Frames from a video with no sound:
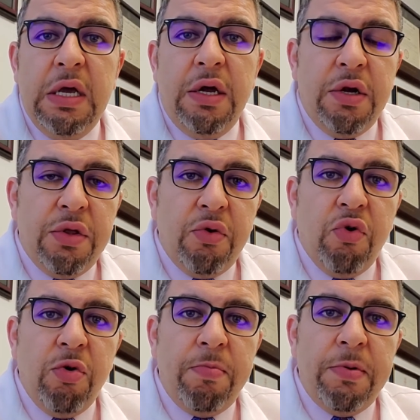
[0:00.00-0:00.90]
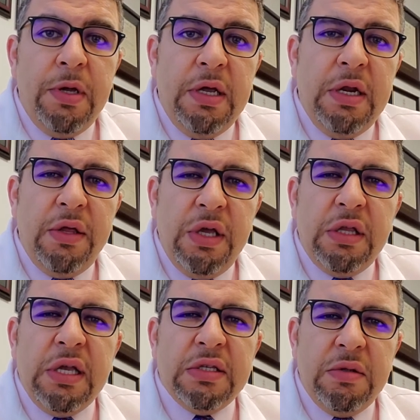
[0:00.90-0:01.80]
Another group, and I think
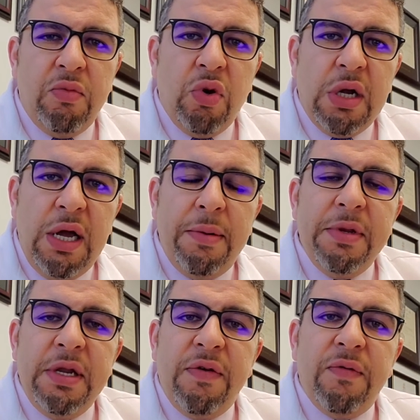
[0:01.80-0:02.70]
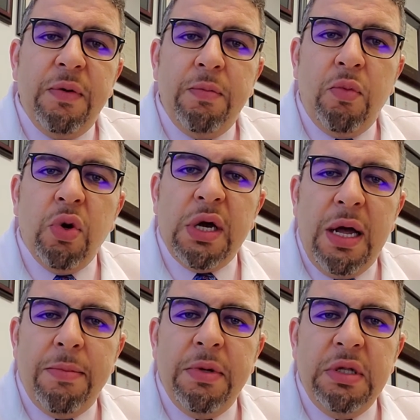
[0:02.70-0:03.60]
that's the more
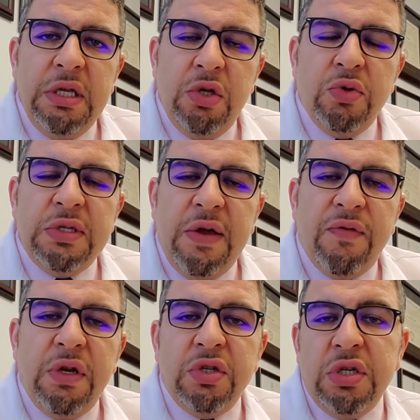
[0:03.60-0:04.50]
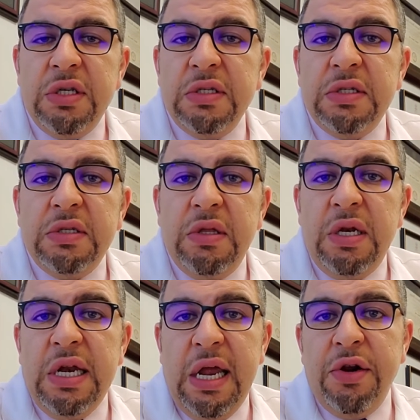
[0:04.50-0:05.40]
commonly used definition, is the
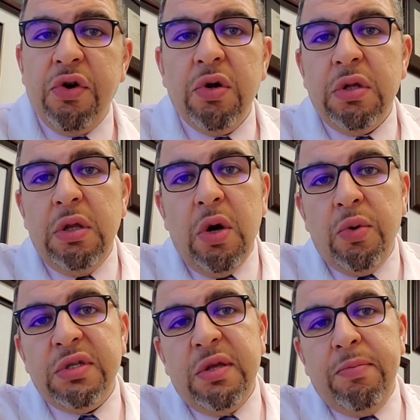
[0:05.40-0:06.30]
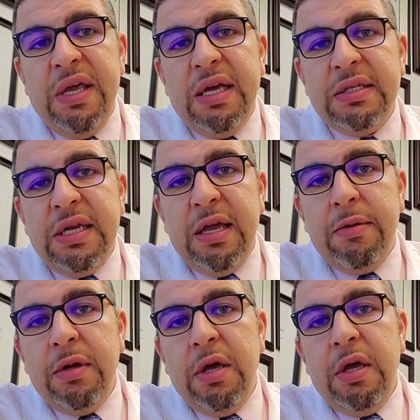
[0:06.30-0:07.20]
nadir. The lowest the PSA
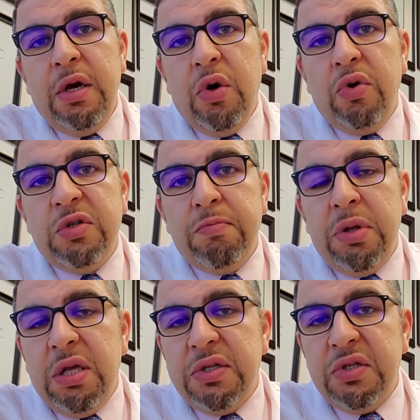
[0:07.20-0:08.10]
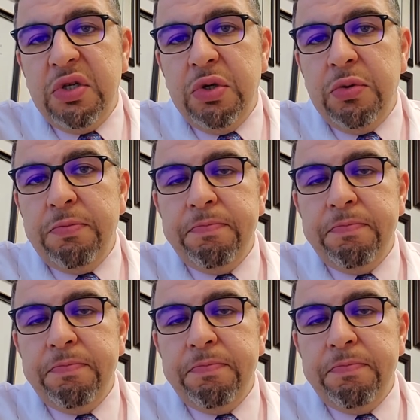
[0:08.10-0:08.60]
goes plus 2.